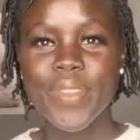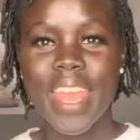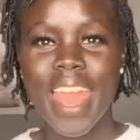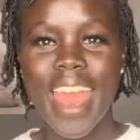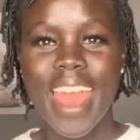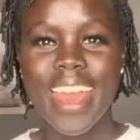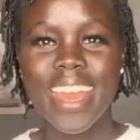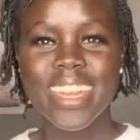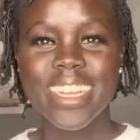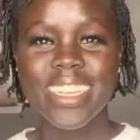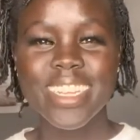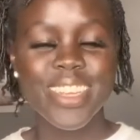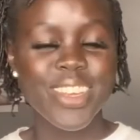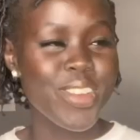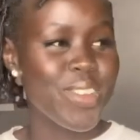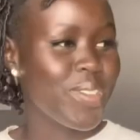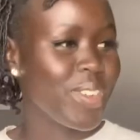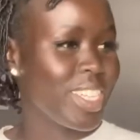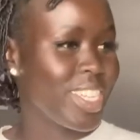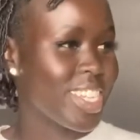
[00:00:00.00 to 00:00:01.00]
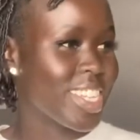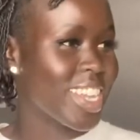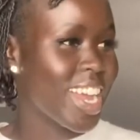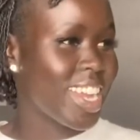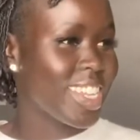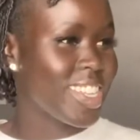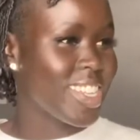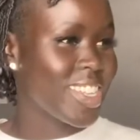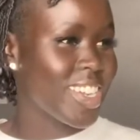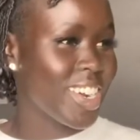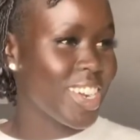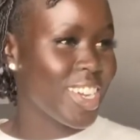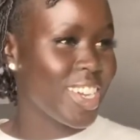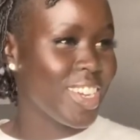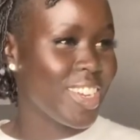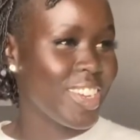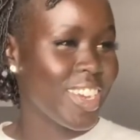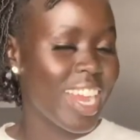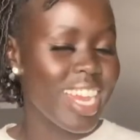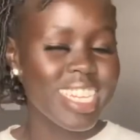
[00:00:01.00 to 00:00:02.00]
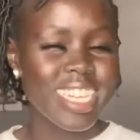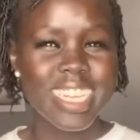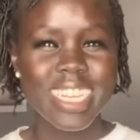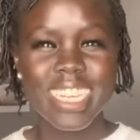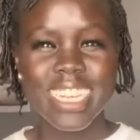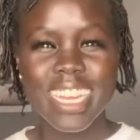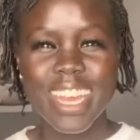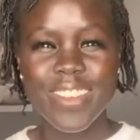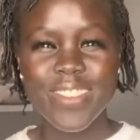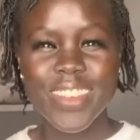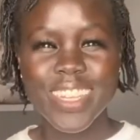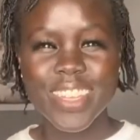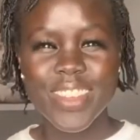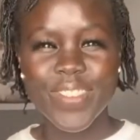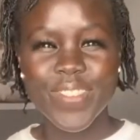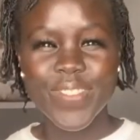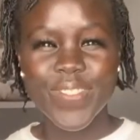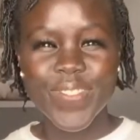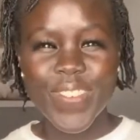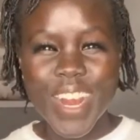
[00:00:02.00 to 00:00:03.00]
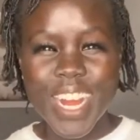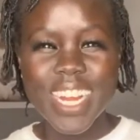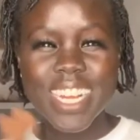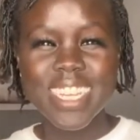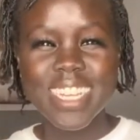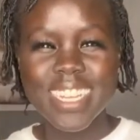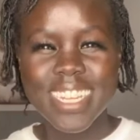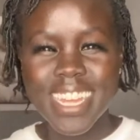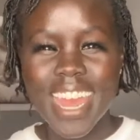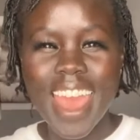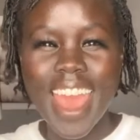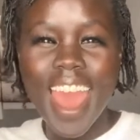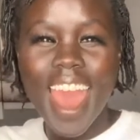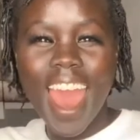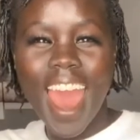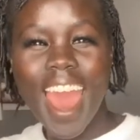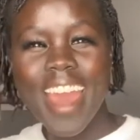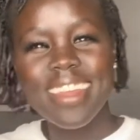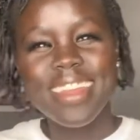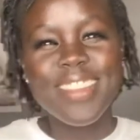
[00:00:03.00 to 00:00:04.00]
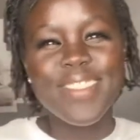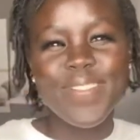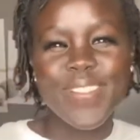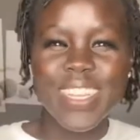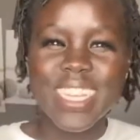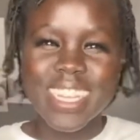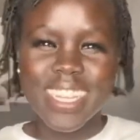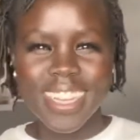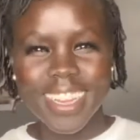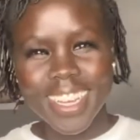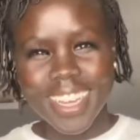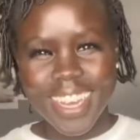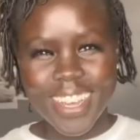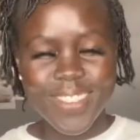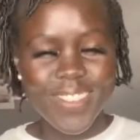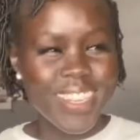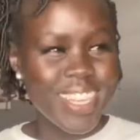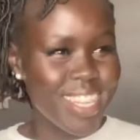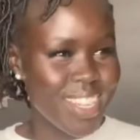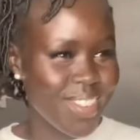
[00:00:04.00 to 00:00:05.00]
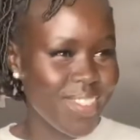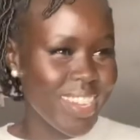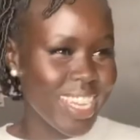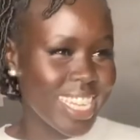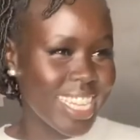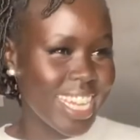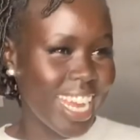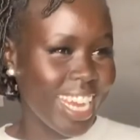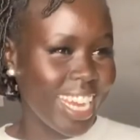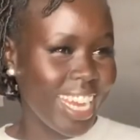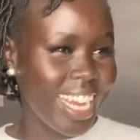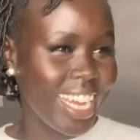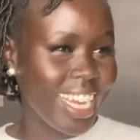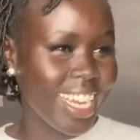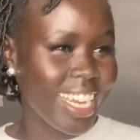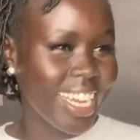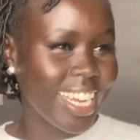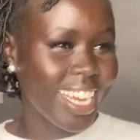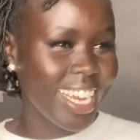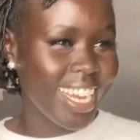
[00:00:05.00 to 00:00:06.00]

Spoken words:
And you know, we just got started, you guys, and today was the first day at the facility. It was so exciting.